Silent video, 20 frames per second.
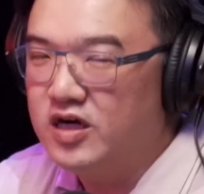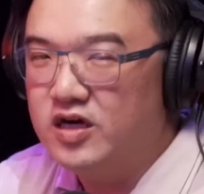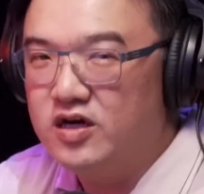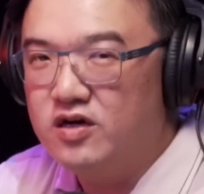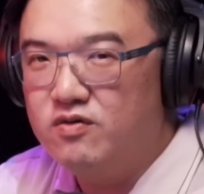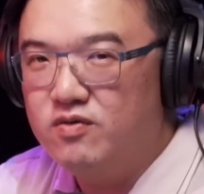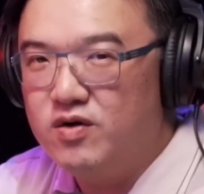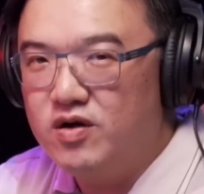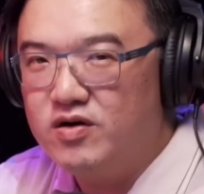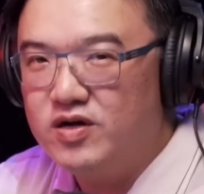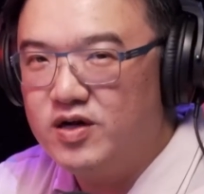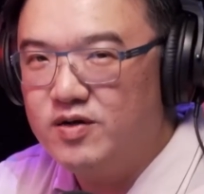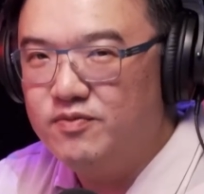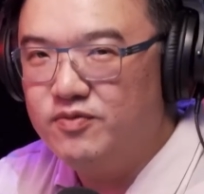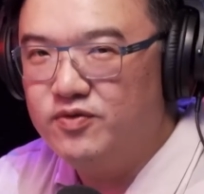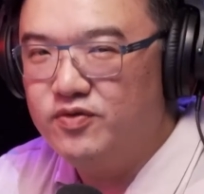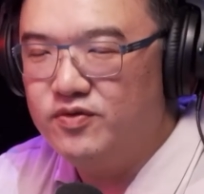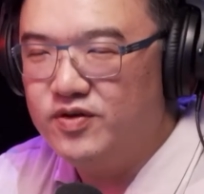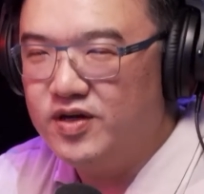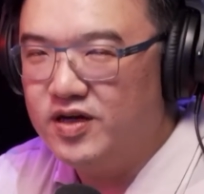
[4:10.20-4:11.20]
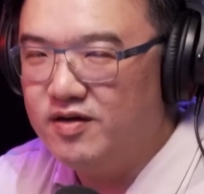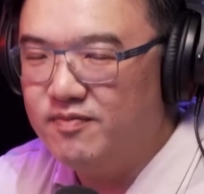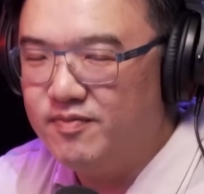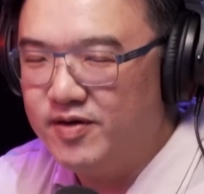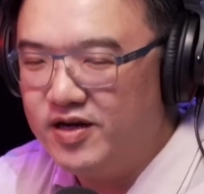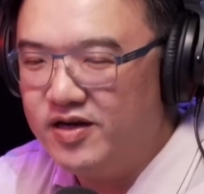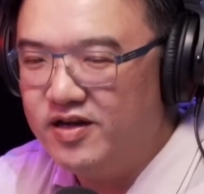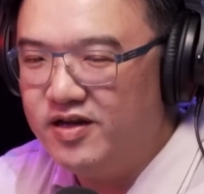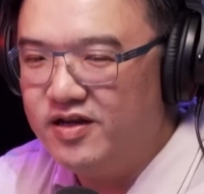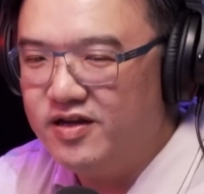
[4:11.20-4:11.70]
Welcome to
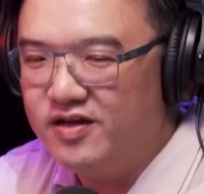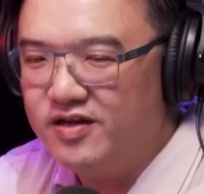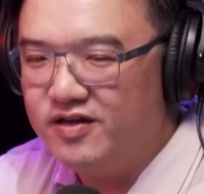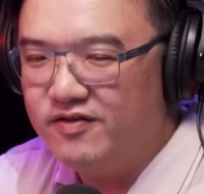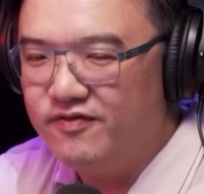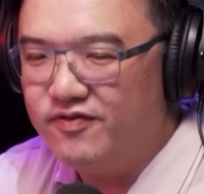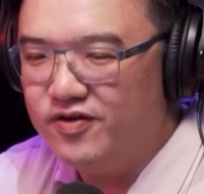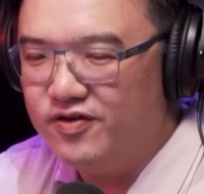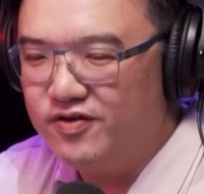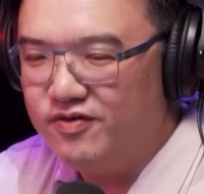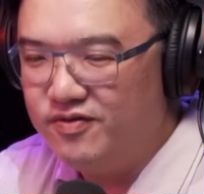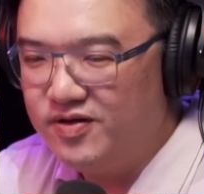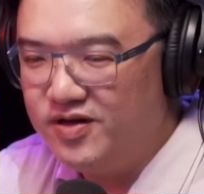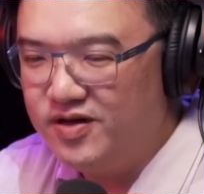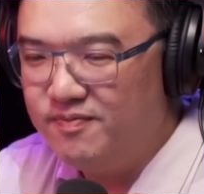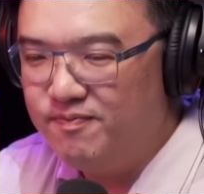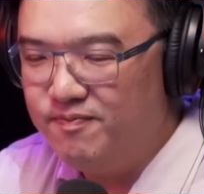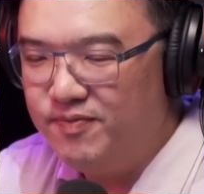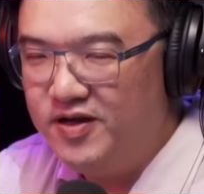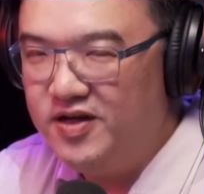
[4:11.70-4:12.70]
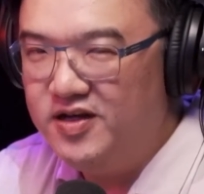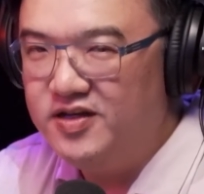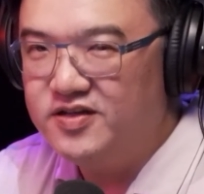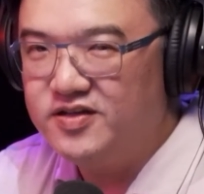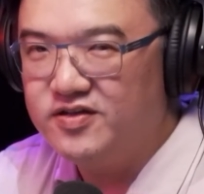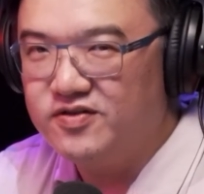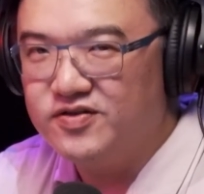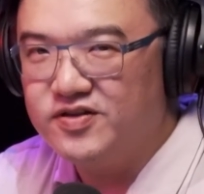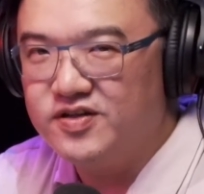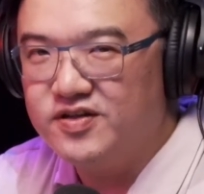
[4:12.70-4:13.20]
Yalabat, and if you're new here,
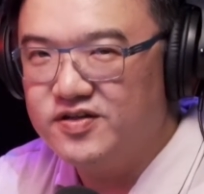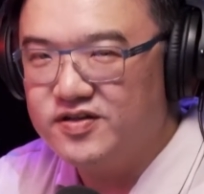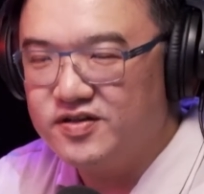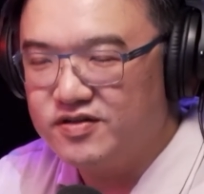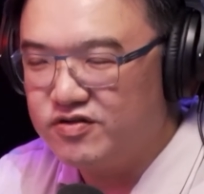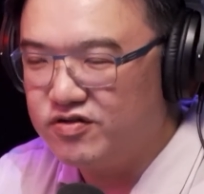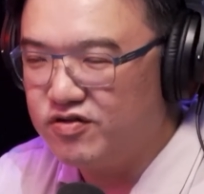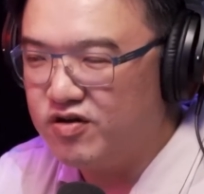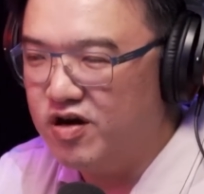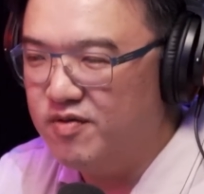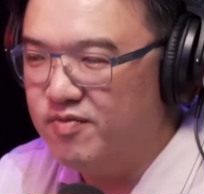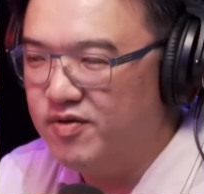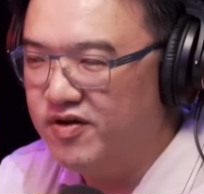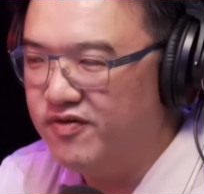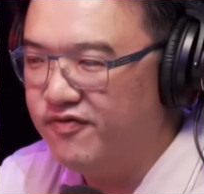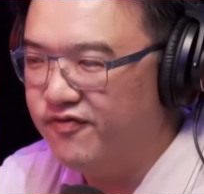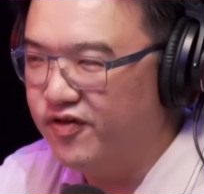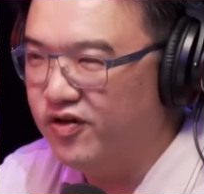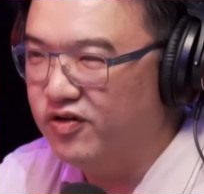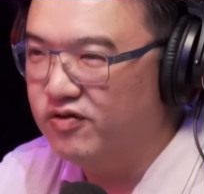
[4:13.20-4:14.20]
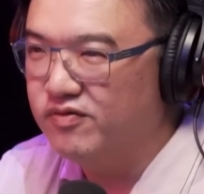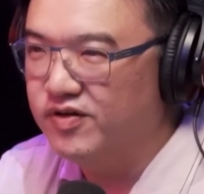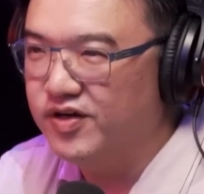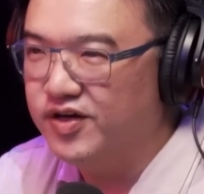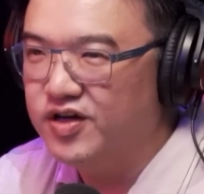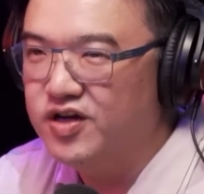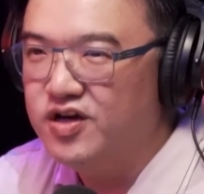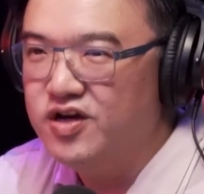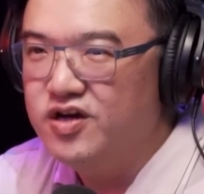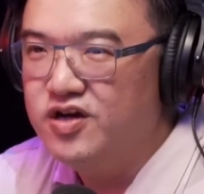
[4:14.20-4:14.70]
please consider subscribing,
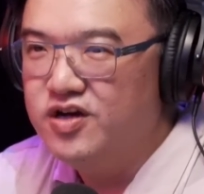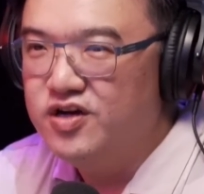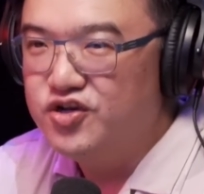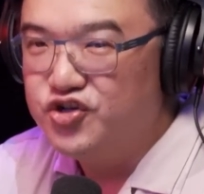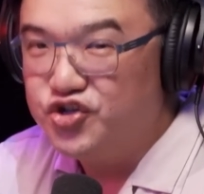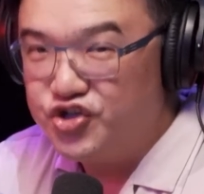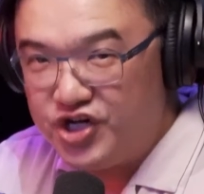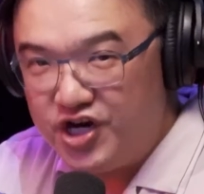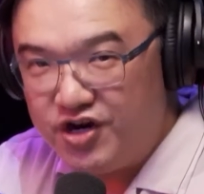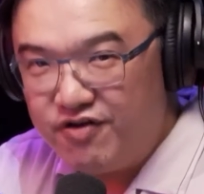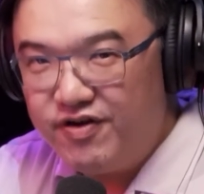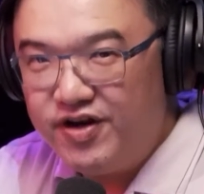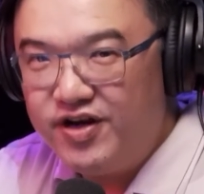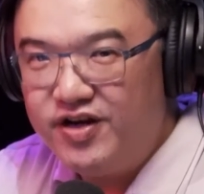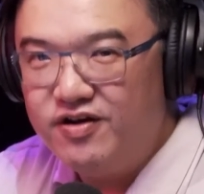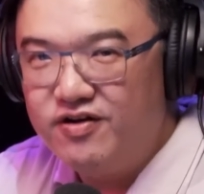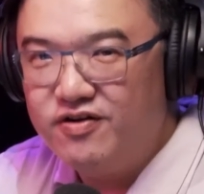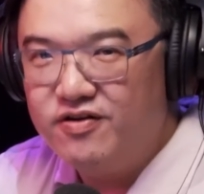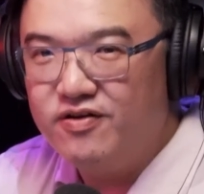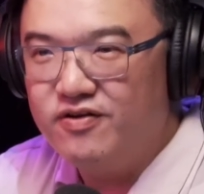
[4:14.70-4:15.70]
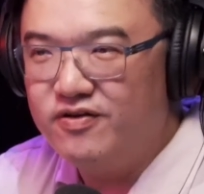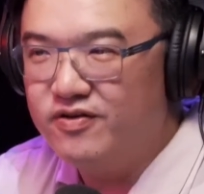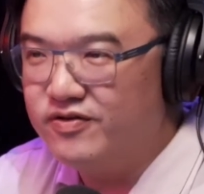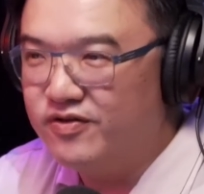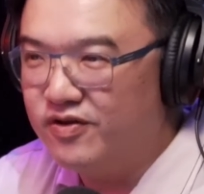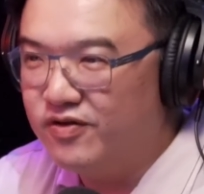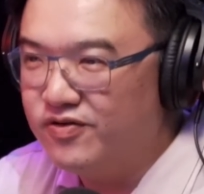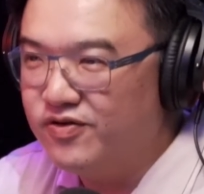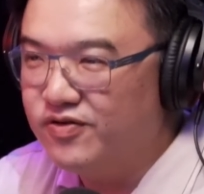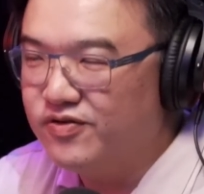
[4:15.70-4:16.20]
following, sharing
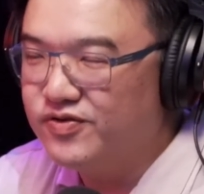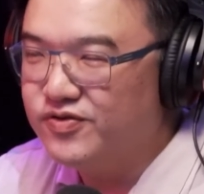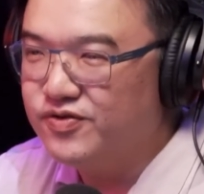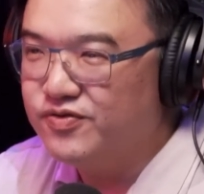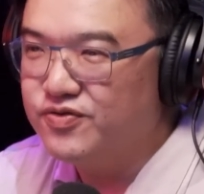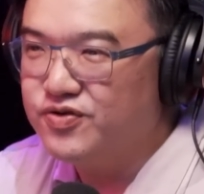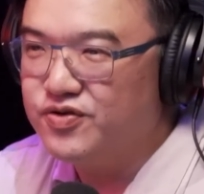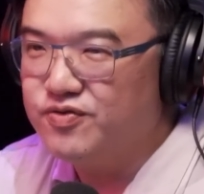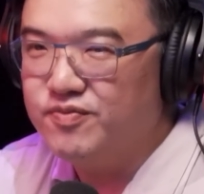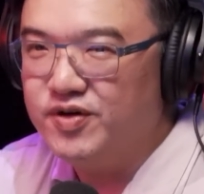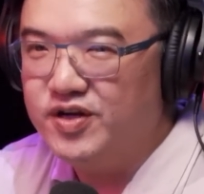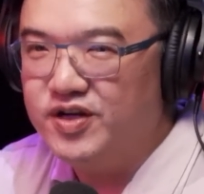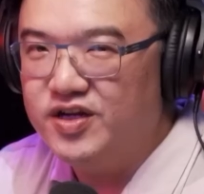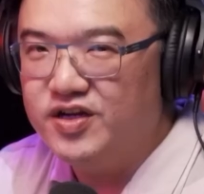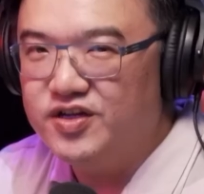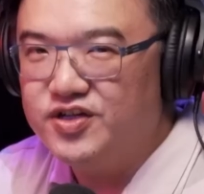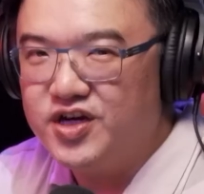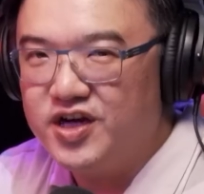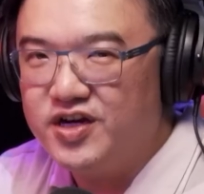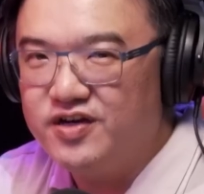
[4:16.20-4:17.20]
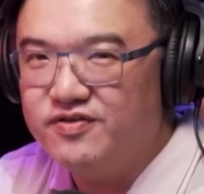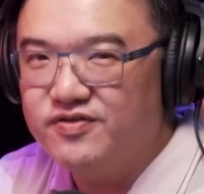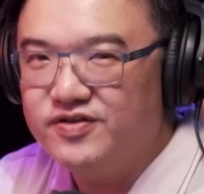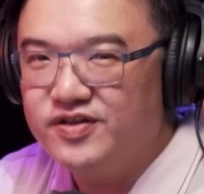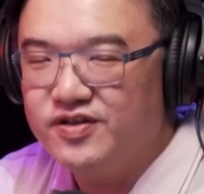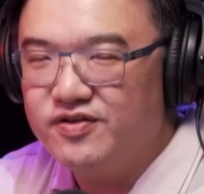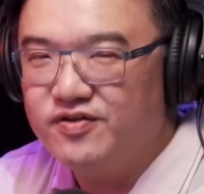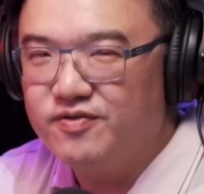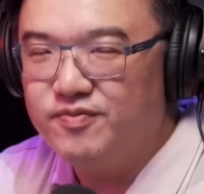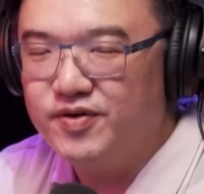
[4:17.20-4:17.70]
on all your social media channels
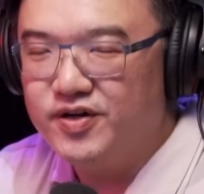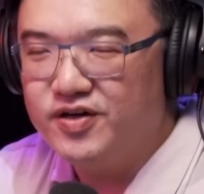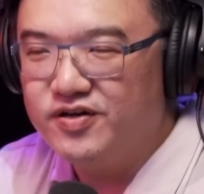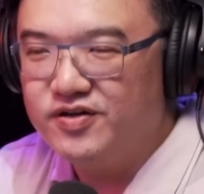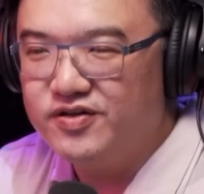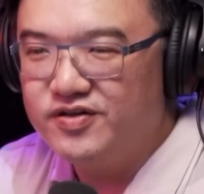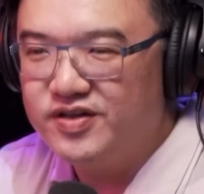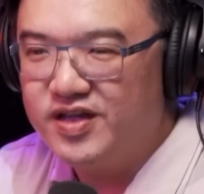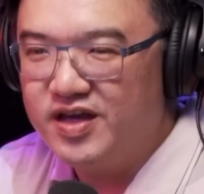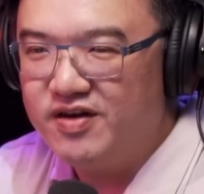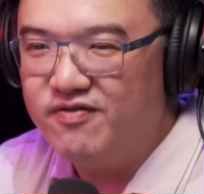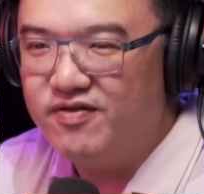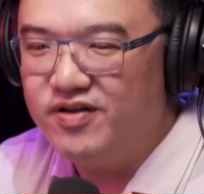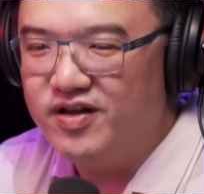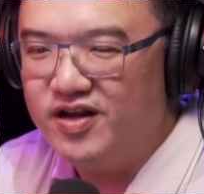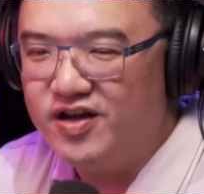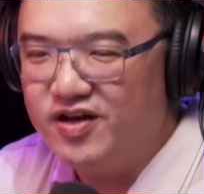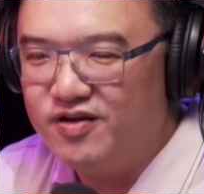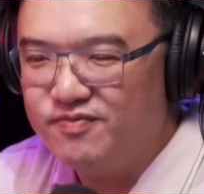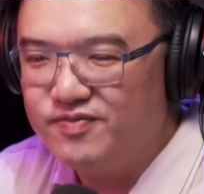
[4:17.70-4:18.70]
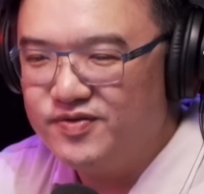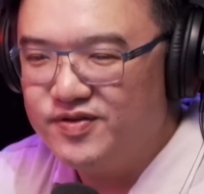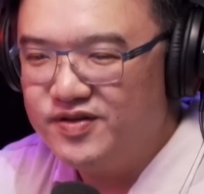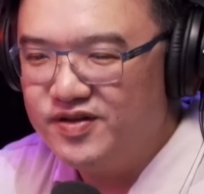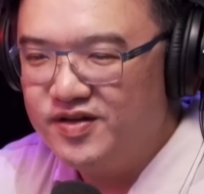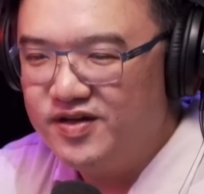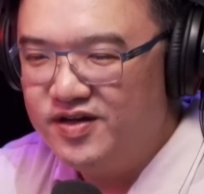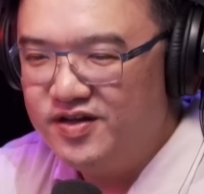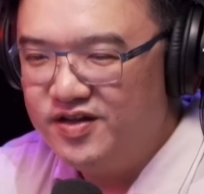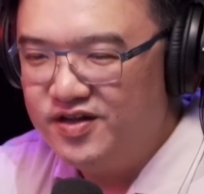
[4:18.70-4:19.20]
and all, because that really helps
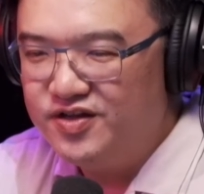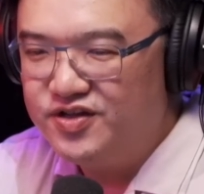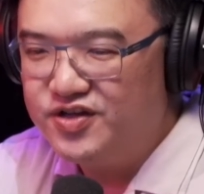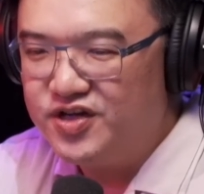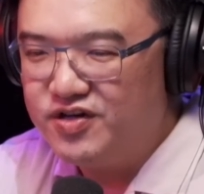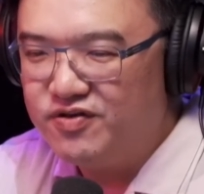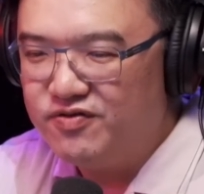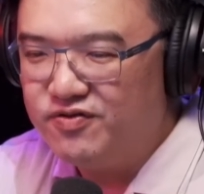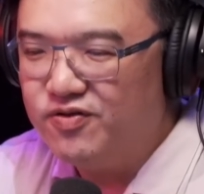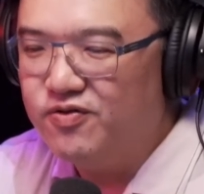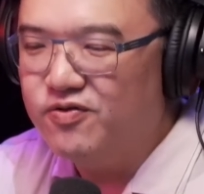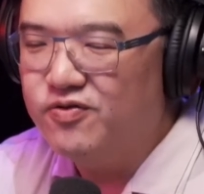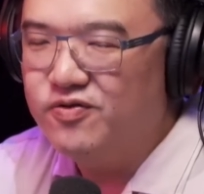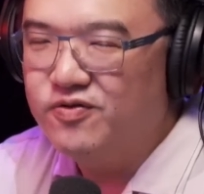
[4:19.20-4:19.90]
this channel grow.